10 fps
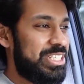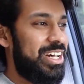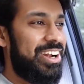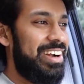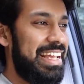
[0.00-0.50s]

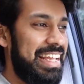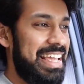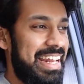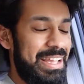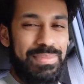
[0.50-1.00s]
stuttering,
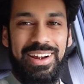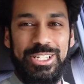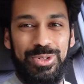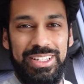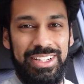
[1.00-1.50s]
getting
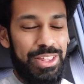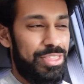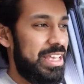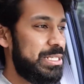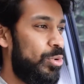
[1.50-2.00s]
embarrassed when the
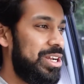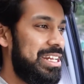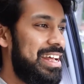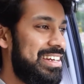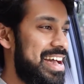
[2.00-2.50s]
thing's
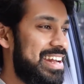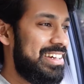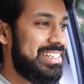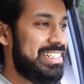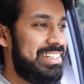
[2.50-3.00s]
pointed at
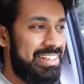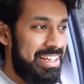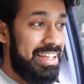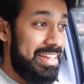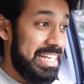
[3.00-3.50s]
us, and
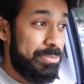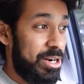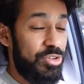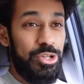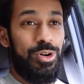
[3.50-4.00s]
that's
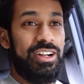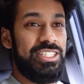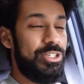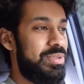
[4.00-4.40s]
part of who you are too.